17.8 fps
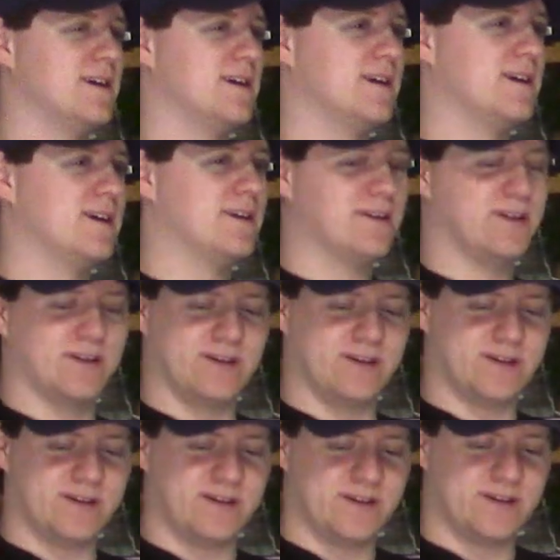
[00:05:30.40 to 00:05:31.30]

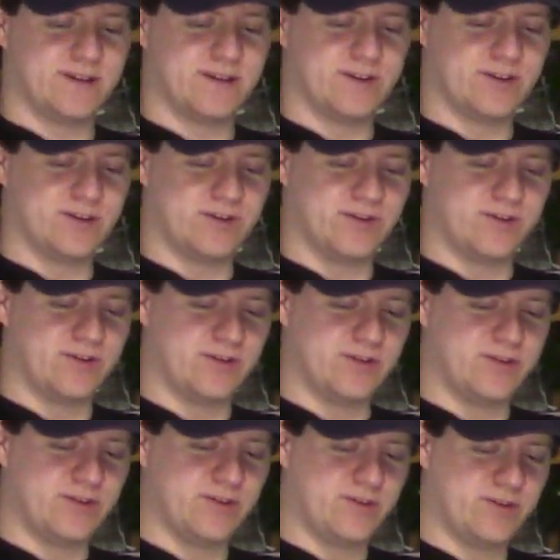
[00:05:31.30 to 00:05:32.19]

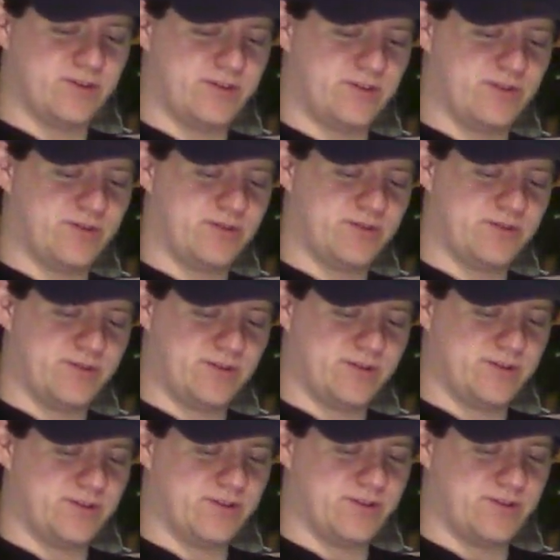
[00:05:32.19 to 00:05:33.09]

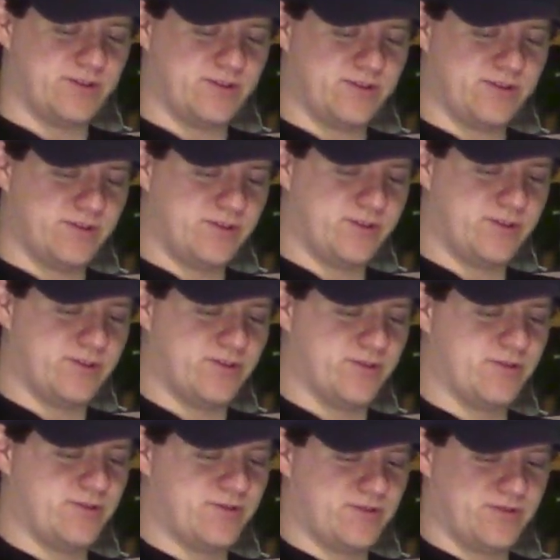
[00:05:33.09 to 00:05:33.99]

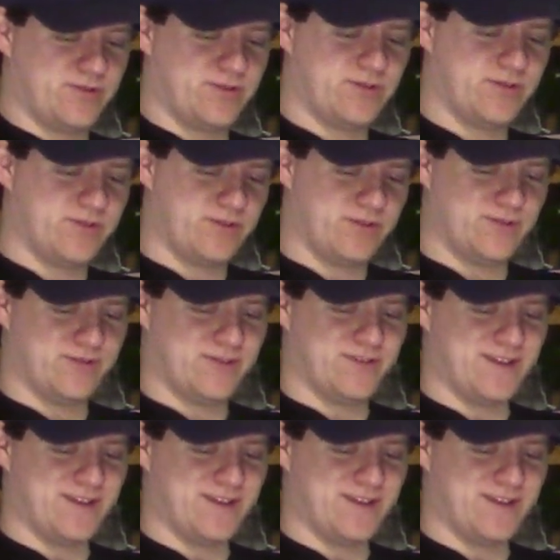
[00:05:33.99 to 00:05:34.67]
This person isn't speaking.